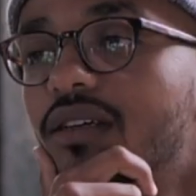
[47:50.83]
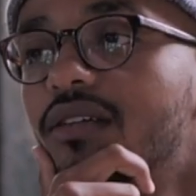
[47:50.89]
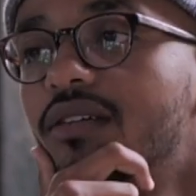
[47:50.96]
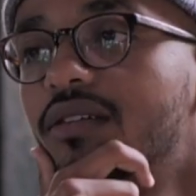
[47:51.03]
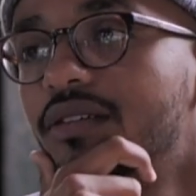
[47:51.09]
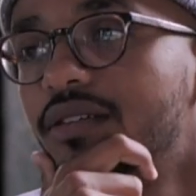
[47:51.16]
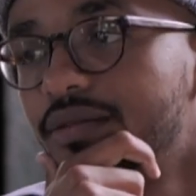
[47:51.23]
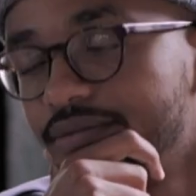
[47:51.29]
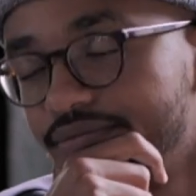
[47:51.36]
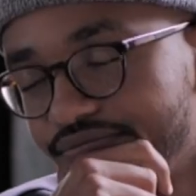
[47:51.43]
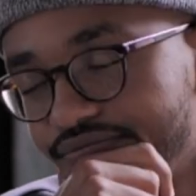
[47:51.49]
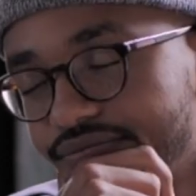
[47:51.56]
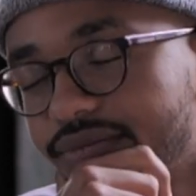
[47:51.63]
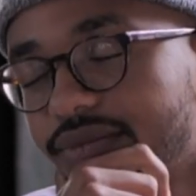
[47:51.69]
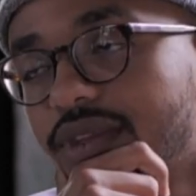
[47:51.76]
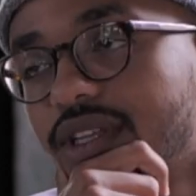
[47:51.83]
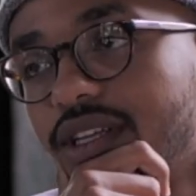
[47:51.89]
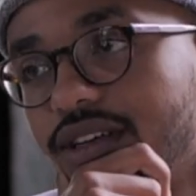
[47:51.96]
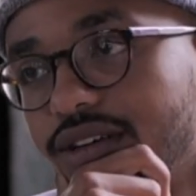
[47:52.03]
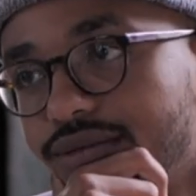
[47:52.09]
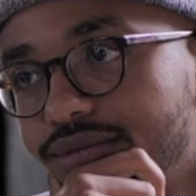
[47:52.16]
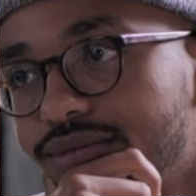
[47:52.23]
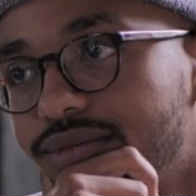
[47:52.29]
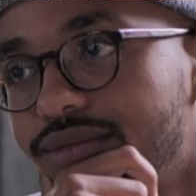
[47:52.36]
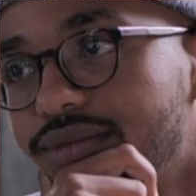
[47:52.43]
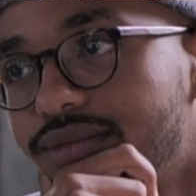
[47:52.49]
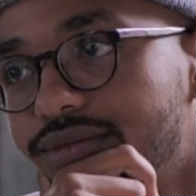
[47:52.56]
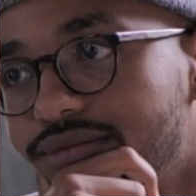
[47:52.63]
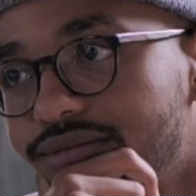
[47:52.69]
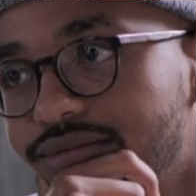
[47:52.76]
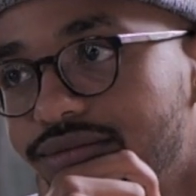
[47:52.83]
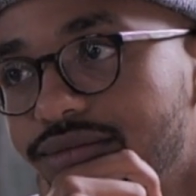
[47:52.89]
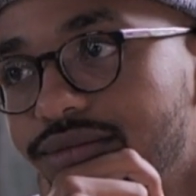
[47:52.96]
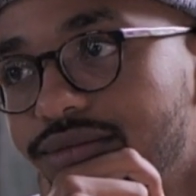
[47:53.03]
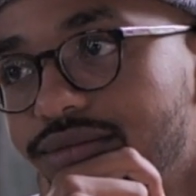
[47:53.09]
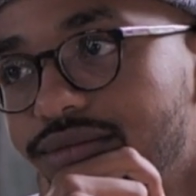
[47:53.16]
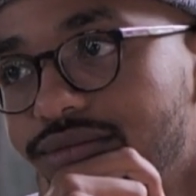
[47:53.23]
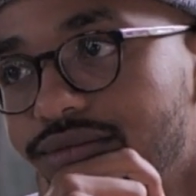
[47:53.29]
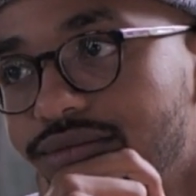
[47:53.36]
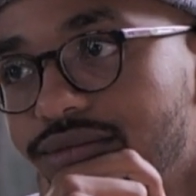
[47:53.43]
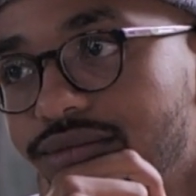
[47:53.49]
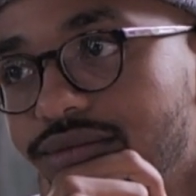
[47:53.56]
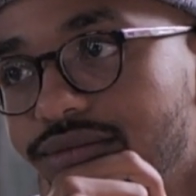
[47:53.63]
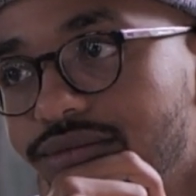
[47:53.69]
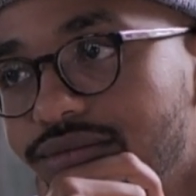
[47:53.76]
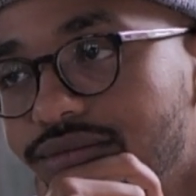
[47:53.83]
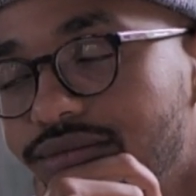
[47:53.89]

So it really felt very full circle, and